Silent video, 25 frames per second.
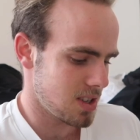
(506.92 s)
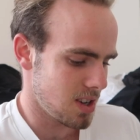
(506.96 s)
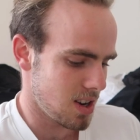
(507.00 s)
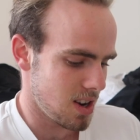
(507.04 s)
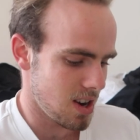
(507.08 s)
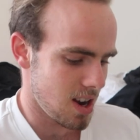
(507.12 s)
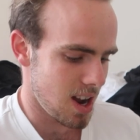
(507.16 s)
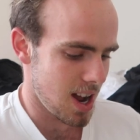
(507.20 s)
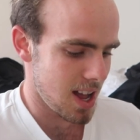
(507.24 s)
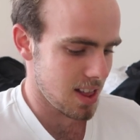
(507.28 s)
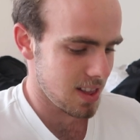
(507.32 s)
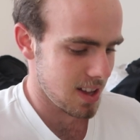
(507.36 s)
So
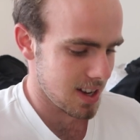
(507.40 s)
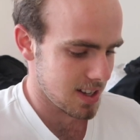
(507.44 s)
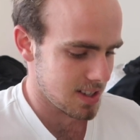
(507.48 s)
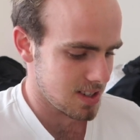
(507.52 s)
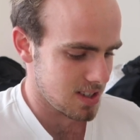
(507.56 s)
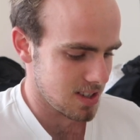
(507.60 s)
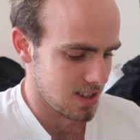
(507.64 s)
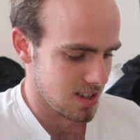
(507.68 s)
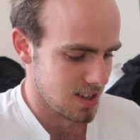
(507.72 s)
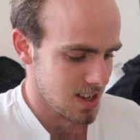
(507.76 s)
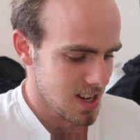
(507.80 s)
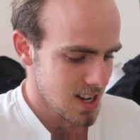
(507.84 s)
I'm
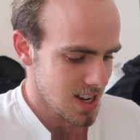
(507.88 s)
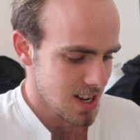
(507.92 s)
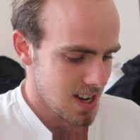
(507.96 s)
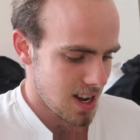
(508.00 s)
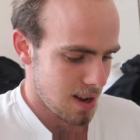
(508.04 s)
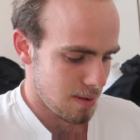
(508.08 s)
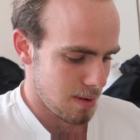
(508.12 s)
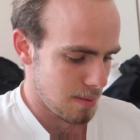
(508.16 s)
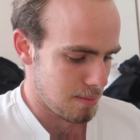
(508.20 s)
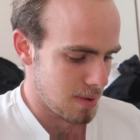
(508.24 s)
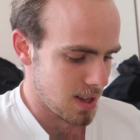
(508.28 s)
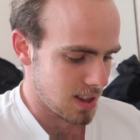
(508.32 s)

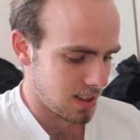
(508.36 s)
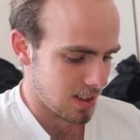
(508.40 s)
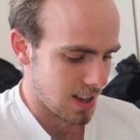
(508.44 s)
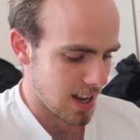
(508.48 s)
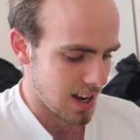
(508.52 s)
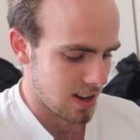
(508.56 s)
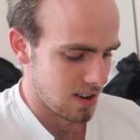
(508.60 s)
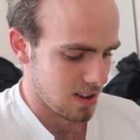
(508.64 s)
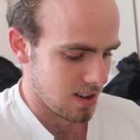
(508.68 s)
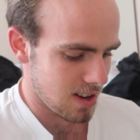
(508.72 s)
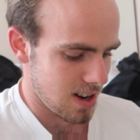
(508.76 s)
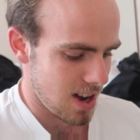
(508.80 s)
a bit
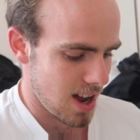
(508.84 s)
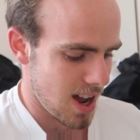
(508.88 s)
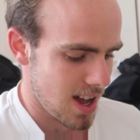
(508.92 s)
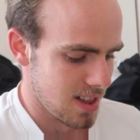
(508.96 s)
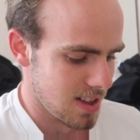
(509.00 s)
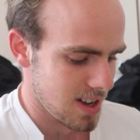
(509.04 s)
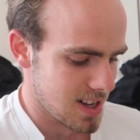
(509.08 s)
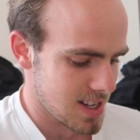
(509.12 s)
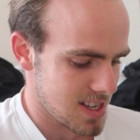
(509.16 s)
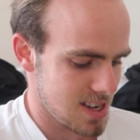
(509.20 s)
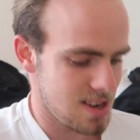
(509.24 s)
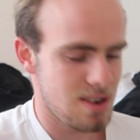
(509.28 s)
late on it. I
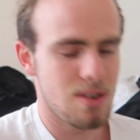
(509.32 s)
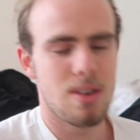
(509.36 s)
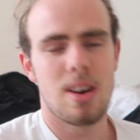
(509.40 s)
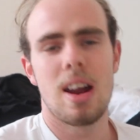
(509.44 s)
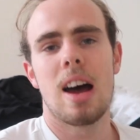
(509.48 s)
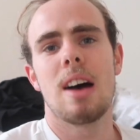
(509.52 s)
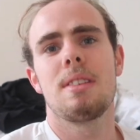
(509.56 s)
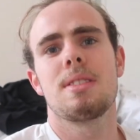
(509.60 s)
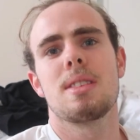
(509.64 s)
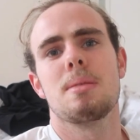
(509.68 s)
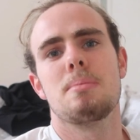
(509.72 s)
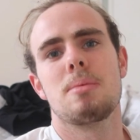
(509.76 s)
like to do it
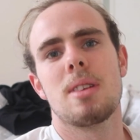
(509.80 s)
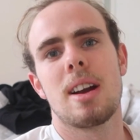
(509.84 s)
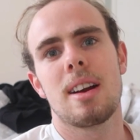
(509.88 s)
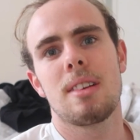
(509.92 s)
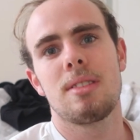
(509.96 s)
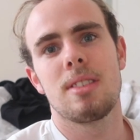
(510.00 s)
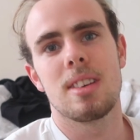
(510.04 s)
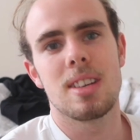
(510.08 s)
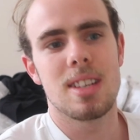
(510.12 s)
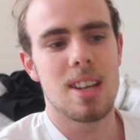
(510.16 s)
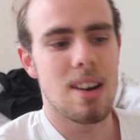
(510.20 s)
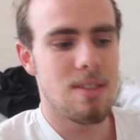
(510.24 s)
after
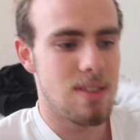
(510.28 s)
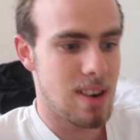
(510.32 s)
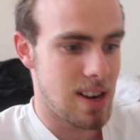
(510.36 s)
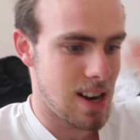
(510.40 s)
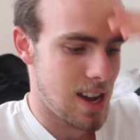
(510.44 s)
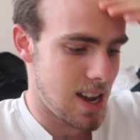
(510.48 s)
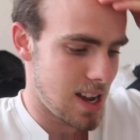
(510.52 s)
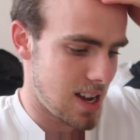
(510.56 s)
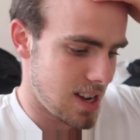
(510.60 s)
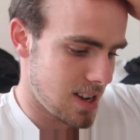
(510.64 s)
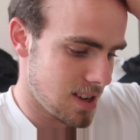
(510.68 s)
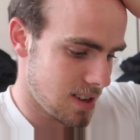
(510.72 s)
breakfast every
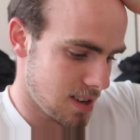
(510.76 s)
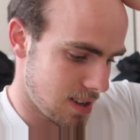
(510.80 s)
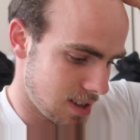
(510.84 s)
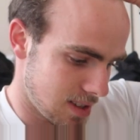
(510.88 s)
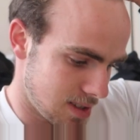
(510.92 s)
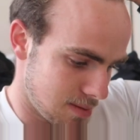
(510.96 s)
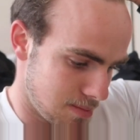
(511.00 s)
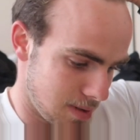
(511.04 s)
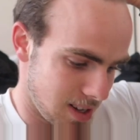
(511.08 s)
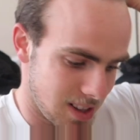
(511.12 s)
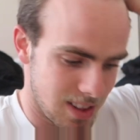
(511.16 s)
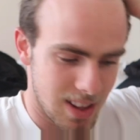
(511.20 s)
day.
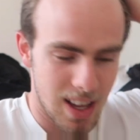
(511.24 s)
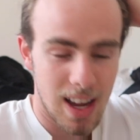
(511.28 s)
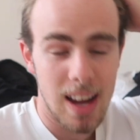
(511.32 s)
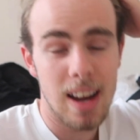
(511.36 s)
It's a bit